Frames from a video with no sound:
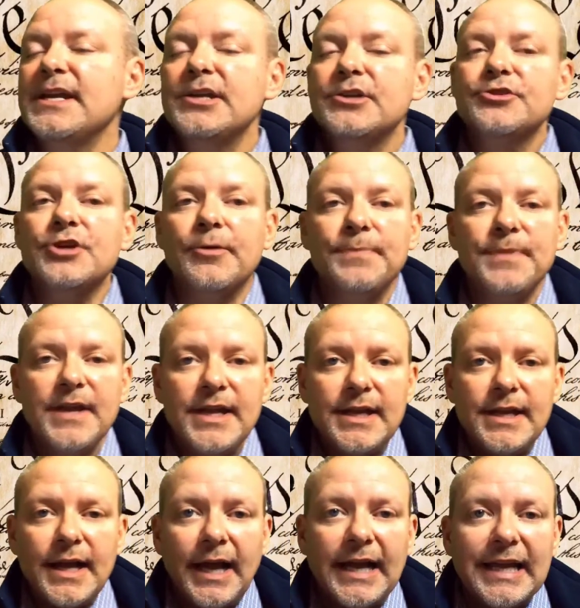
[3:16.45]
So
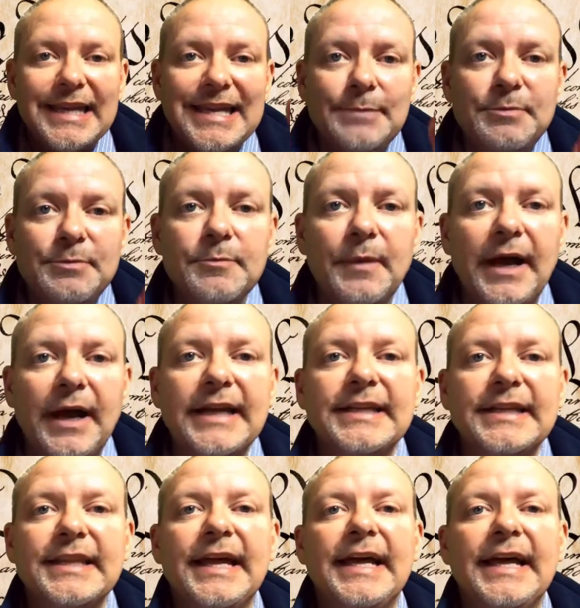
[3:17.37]
keep in
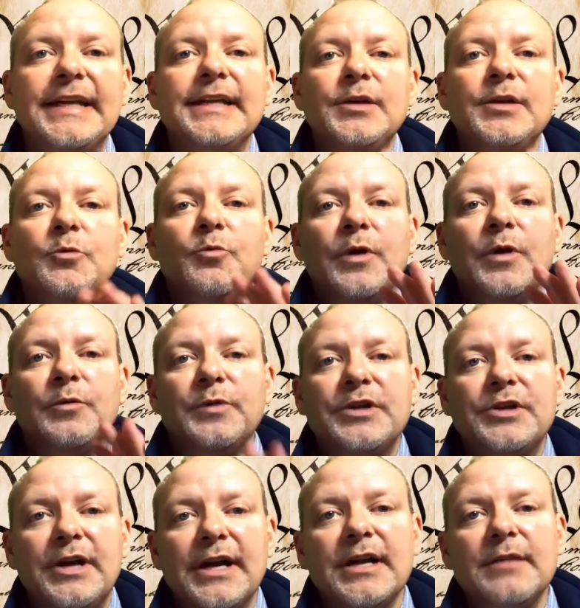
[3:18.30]
mind that when we
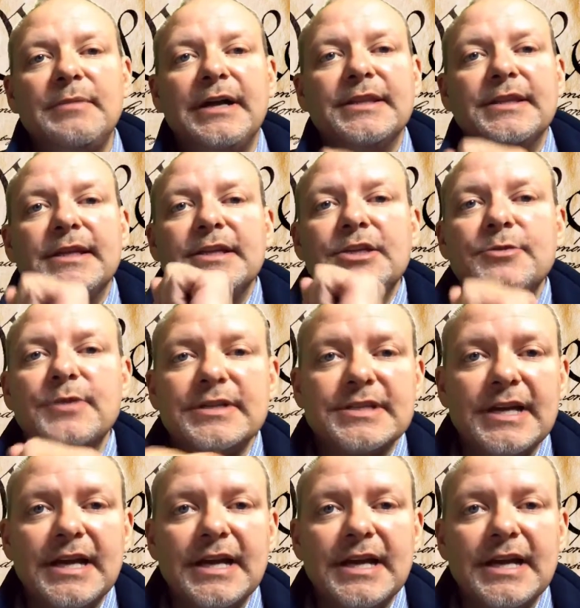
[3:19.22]
talk about the U.S.